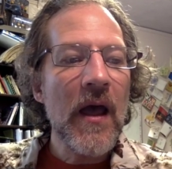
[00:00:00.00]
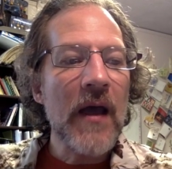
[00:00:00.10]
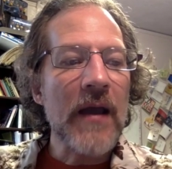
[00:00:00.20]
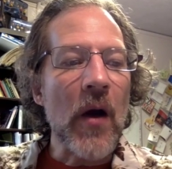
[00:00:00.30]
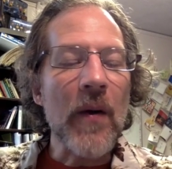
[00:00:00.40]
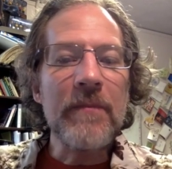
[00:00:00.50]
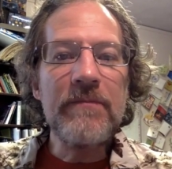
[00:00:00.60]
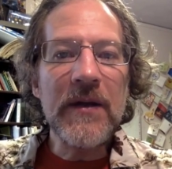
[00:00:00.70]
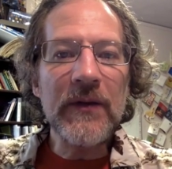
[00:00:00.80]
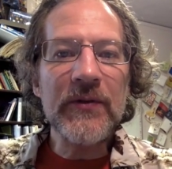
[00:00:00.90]
Now,
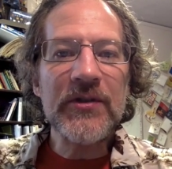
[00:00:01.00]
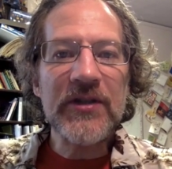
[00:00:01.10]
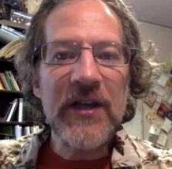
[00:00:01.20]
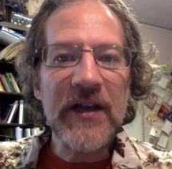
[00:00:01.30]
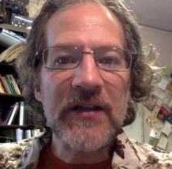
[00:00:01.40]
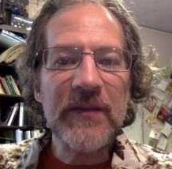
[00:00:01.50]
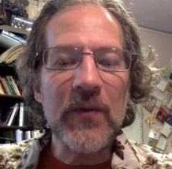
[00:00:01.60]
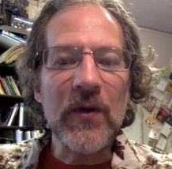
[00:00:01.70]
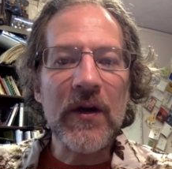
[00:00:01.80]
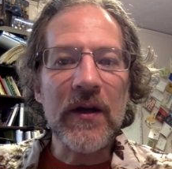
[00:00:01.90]
Miller's
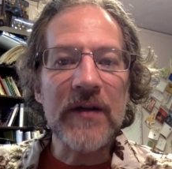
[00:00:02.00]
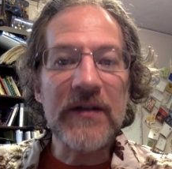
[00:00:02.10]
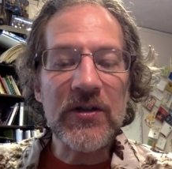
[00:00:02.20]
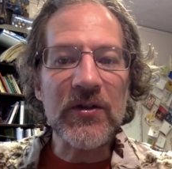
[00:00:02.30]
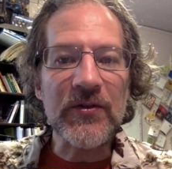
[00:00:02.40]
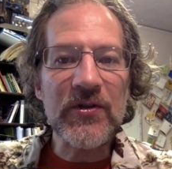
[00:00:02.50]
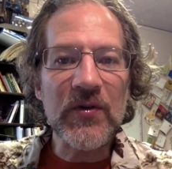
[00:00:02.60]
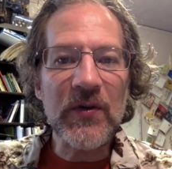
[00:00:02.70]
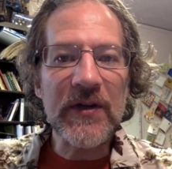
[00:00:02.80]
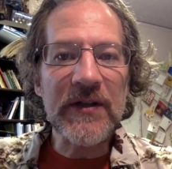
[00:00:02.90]
textbook, Digital
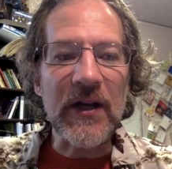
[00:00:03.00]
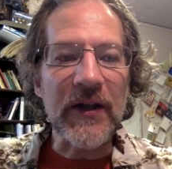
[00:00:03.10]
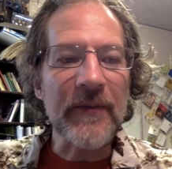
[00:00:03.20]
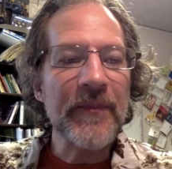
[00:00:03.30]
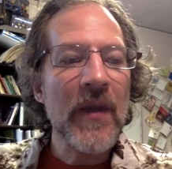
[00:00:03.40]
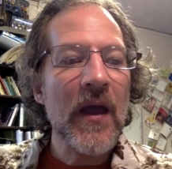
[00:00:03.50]
Storytelling,